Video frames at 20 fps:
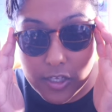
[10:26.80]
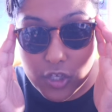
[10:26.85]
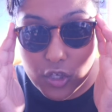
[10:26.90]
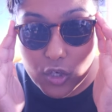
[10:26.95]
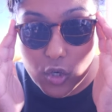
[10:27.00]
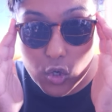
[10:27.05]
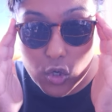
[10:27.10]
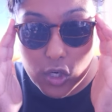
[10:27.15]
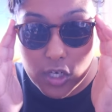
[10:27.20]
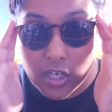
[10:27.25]

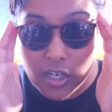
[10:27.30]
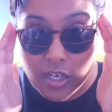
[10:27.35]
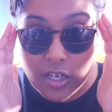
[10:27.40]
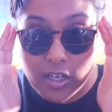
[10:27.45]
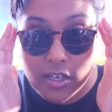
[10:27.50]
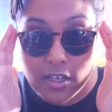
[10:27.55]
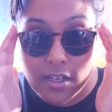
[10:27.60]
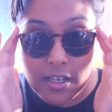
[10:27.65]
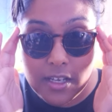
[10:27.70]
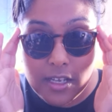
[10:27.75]
you're
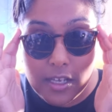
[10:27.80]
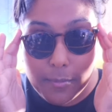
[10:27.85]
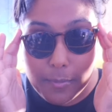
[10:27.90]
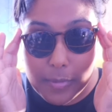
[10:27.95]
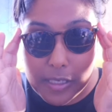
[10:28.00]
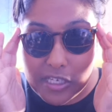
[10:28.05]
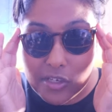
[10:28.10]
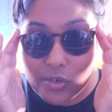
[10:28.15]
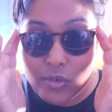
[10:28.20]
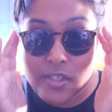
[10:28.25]
gonna
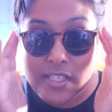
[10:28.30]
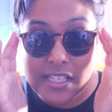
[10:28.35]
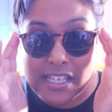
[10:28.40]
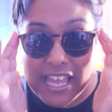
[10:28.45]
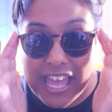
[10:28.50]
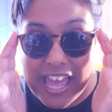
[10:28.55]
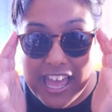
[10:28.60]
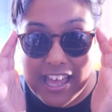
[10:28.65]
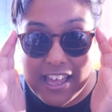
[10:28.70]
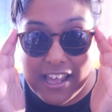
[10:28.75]
be
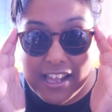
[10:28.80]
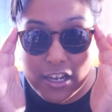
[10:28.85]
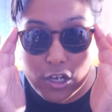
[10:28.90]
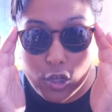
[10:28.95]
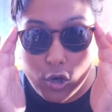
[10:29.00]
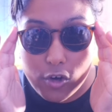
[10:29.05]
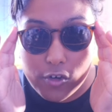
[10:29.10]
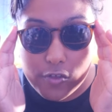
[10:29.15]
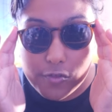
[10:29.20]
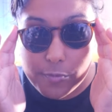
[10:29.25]
losing a
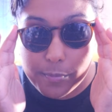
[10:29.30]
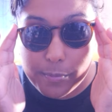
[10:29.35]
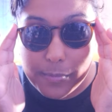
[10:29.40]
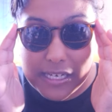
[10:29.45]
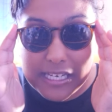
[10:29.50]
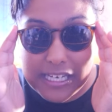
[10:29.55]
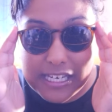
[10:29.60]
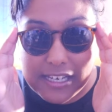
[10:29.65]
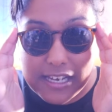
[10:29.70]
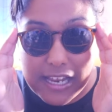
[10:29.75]
lot of
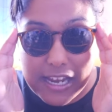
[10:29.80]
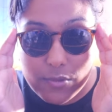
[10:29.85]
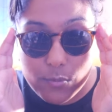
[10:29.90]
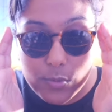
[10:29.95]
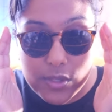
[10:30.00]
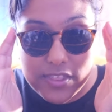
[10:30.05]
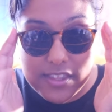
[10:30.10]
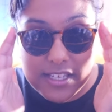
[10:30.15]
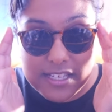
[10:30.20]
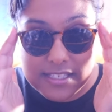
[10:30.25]
money.
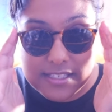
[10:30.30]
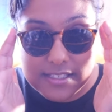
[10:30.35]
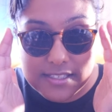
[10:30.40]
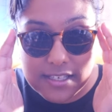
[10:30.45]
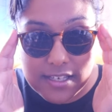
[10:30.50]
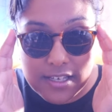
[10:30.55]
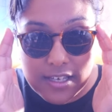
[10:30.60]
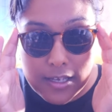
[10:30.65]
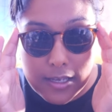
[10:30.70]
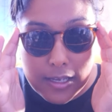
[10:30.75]
And with
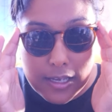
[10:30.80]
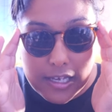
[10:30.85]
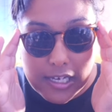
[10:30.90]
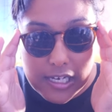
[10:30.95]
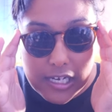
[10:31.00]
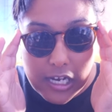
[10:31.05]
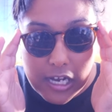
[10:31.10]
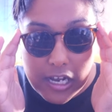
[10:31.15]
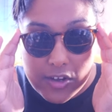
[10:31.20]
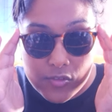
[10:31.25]
this,
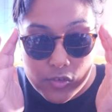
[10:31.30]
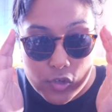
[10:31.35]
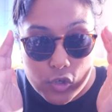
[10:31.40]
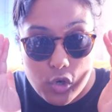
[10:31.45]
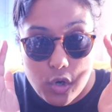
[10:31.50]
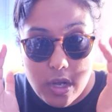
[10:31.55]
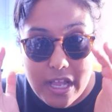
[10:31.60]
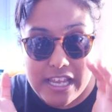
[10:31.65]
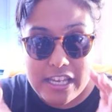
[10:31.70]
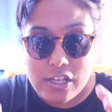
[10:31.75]
I haven't
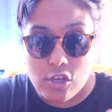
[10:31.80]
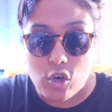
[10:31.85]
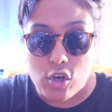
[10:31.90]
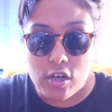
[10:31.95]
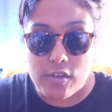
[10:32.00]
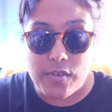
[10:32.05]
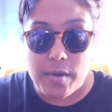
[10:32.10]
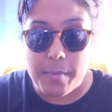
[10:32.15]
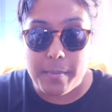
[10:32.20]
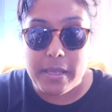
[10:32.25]
got any
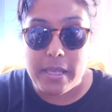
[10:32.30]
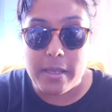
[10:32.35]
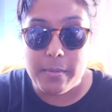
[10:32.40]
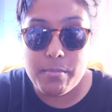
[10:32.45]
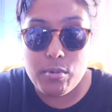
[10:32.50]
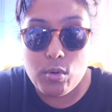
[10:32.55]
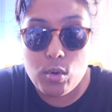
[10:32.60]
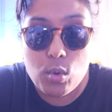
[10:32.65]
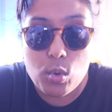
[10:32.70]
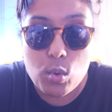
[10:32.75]
Oliver
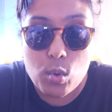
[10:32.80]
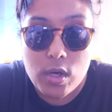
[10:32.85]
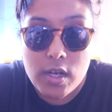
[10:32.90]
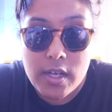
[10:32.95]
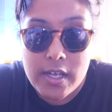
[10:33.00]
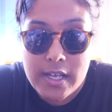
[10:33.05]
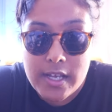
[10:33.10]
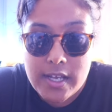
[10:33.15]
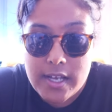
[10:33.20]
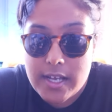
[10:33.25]
people
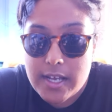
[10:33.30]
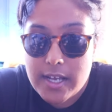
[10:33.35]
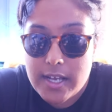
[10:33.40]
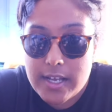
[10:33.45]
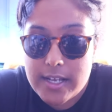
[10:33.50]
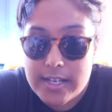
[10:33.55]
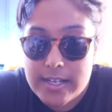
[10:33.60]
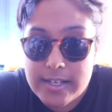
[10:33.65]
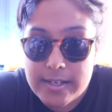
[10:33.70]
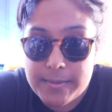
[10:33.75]

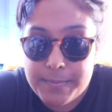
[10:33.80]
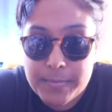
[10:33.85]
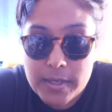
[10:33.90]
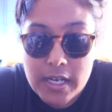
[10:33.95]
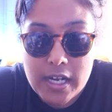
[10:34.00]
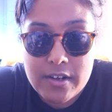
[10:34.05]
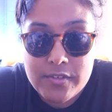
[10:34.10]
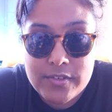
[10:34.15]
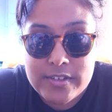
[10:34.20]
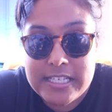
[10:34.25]

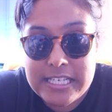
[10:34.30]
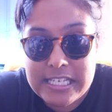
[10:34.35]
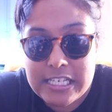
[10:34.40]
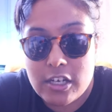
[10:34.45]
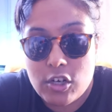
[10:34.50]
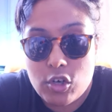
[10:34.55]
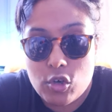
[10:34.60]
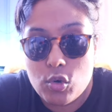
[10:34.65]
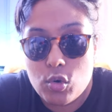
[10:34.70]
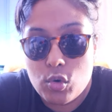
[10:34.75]
kind of
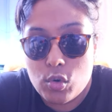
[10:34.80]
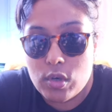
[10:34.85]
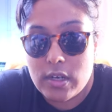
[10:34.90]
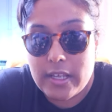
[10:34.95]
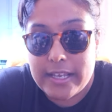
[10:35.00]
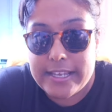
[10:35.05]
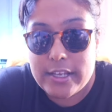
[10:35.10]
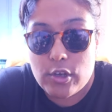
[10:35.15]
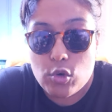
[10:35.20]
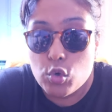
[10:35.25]
dealer or
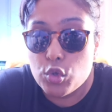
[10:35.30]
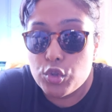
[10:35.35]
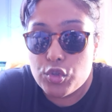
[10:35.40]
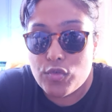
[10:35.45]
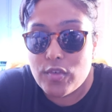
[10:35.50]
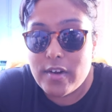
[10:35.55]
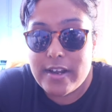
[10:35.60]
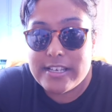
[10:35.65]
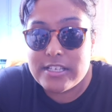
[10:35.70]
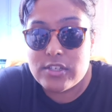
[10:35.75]
like
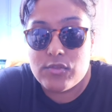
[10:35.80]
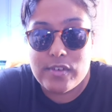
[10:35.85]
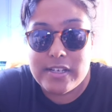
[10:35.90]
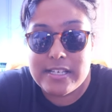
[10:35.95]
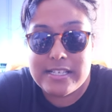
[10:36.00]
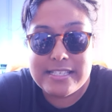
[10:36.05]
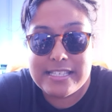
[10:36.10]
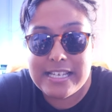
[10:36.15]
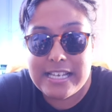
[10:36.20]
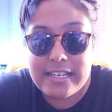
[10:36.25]
authorized
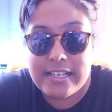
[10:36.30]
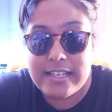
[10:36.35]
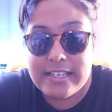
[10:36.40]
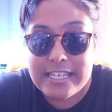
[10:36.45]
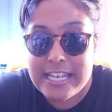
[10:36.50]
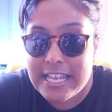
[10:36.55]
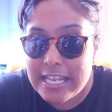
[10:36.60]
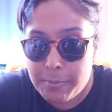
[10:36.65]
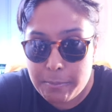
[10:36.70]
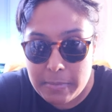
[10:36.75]
reseller
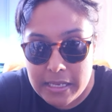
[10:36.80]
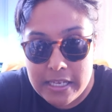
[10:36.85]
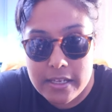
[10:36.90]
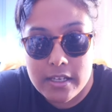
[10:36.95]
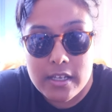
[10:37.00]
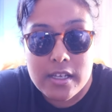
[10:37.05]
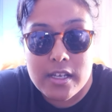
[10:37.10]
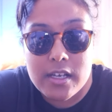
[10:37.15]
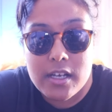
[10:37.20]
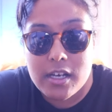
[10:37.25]
near
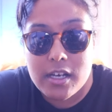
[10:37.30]
me